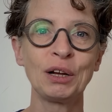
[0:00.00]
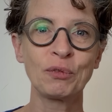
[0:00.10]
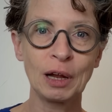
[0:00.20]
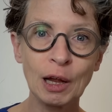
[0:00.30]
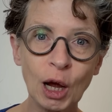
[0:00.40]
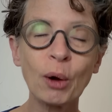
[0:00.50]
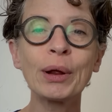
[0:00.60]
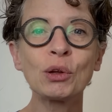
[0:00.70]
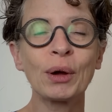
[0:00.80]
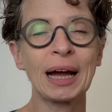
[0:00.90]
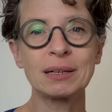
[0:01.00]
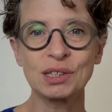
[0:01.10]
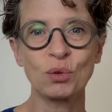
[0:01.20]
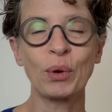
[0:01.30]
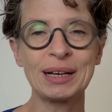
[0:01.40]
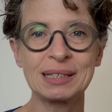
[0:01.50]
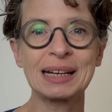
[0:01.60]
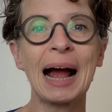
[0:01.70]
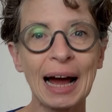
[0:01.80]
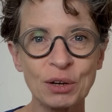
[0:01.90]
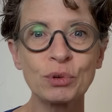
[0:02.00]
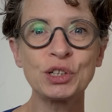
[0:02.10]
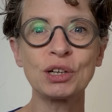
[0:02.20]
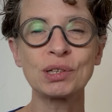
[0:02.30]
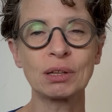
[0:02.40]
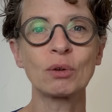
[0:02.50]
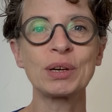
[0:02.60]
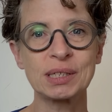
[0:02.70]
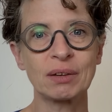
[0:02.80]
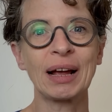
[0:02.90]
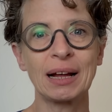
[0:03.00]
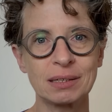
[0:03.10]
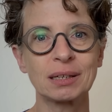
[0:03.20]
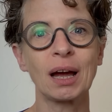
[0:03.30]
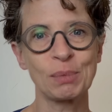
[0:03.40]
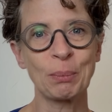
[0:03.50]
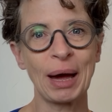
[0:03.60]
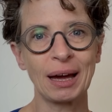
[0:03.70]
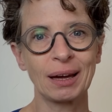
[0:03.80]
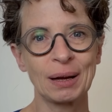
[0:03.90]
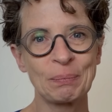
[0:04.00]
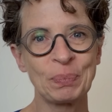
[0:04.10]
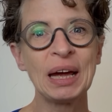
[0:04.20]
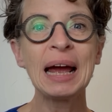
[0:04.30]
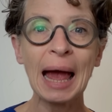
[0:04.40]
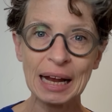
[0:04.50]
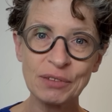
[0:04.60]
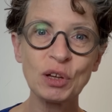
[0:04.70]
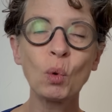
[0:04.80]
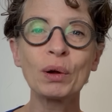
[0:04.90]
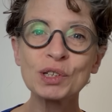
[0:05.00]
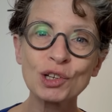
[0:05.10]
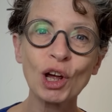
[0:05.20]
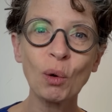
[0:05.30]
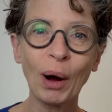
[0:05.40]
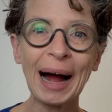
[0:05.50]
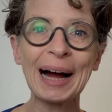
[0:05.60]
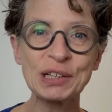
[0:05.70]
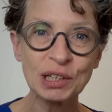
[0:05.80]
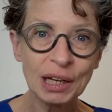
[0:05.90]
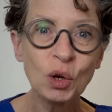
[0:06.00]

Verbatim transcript: for lowering your cancer risk and reducing the risk of cancer coming back. And if you want to know what actually